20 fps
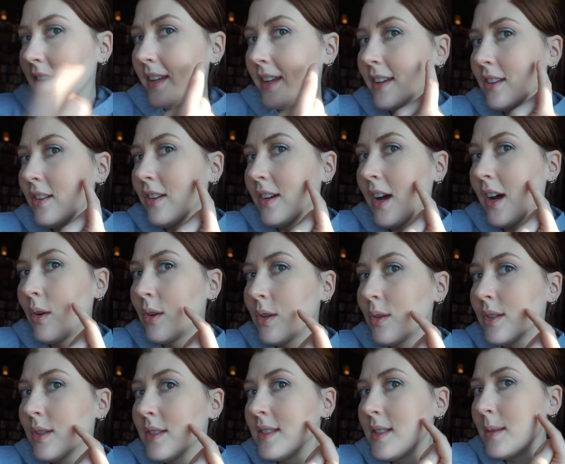Like look how
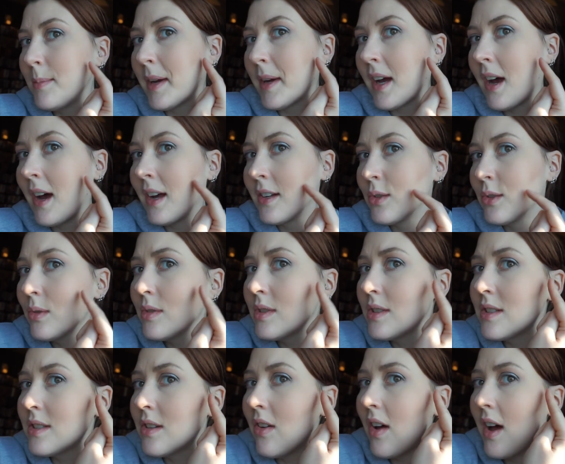you can see my contour is
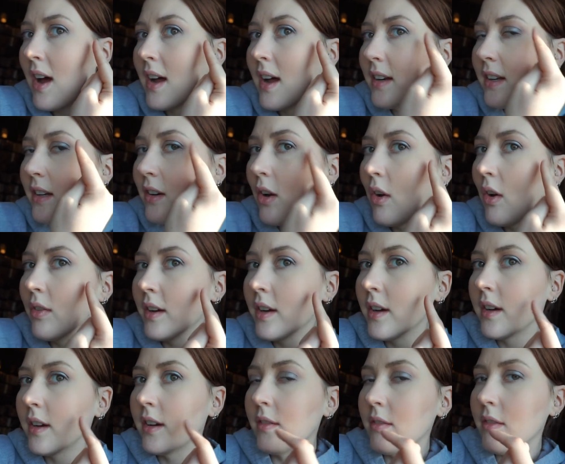still on, and all
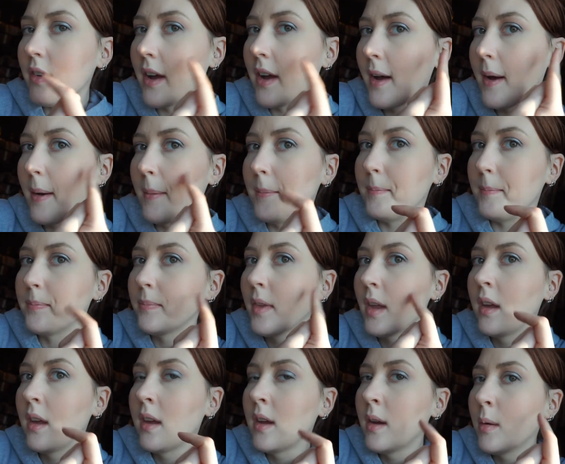the
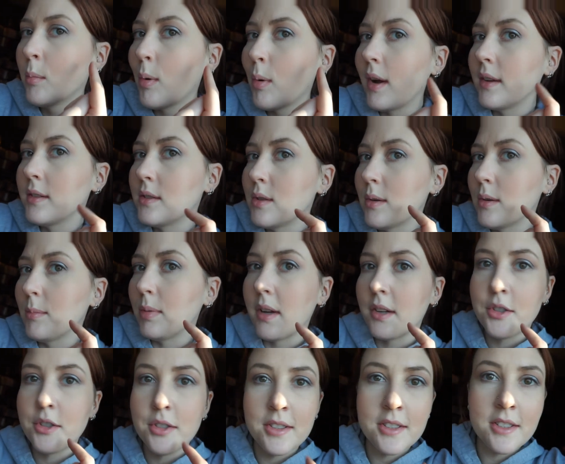bronzer and
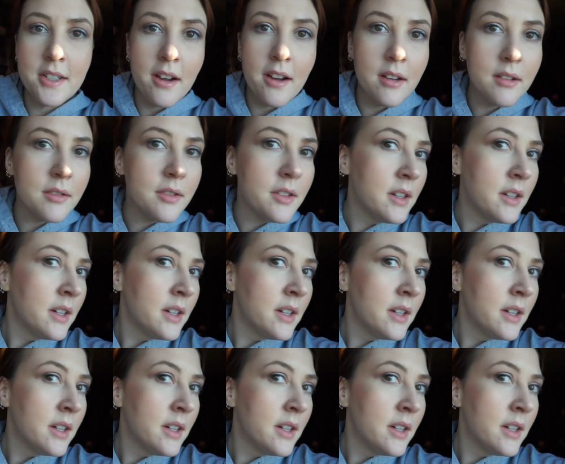blush and stuff.